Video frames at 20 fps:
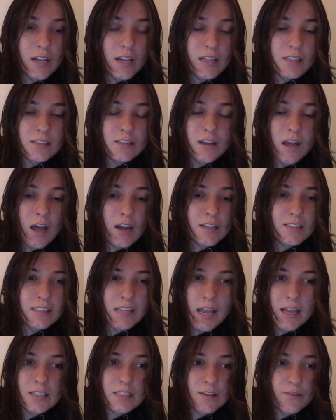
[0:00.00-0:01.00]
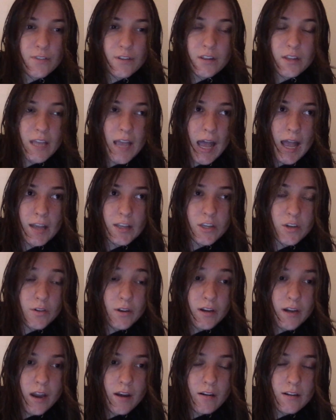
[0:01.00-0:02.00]
It's not a scientifically
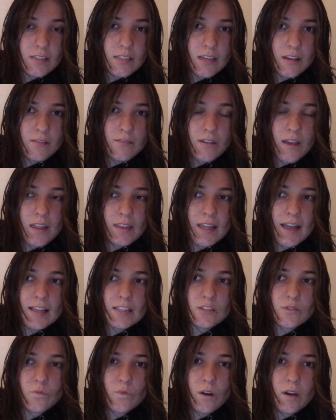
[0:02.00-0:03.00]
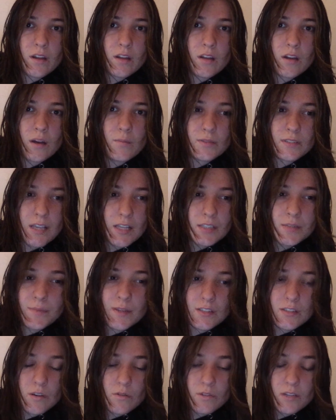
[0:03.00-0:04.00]
accurate narrative, and that's what upsets me
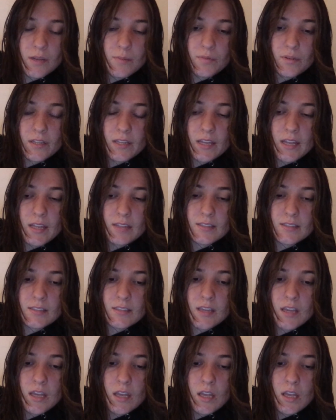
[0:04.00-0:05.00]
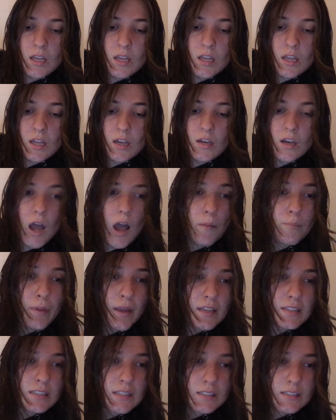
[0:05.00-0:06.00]
so deeply. It's not
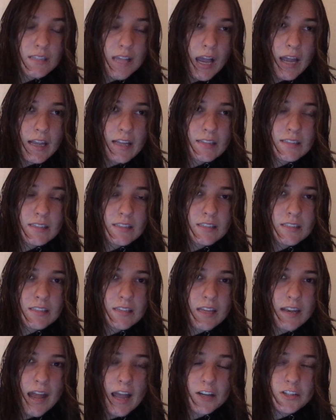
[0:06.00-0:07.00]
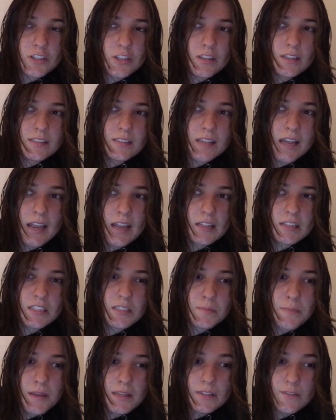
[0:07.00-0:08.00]
based in science, and actually the science
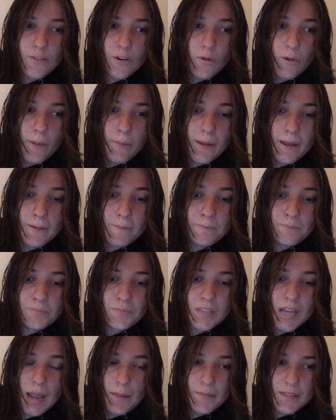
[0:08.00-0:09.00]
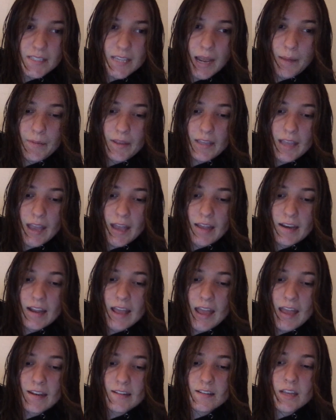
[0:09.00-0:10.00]
speaks for women time and time again,
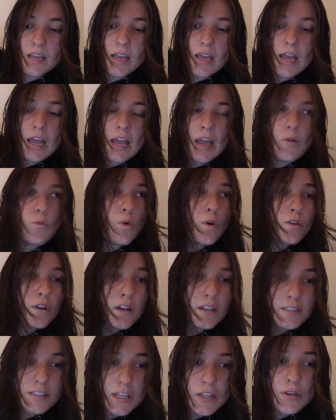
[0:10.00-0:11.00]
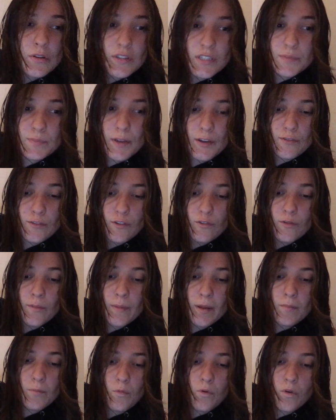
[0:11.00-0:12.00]
and will continue to speak for
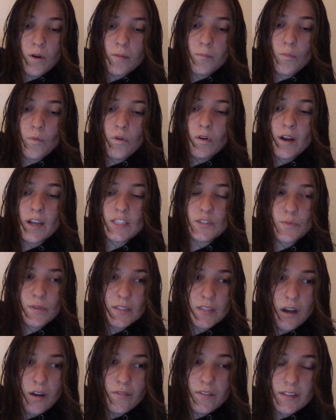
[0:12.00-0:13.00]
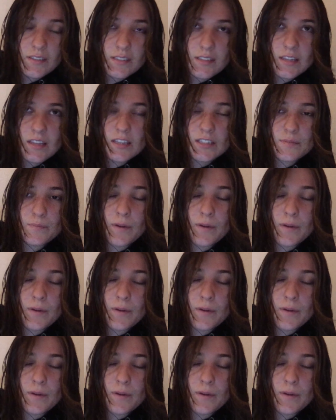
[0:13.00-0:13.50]
women more and more as we delve into this.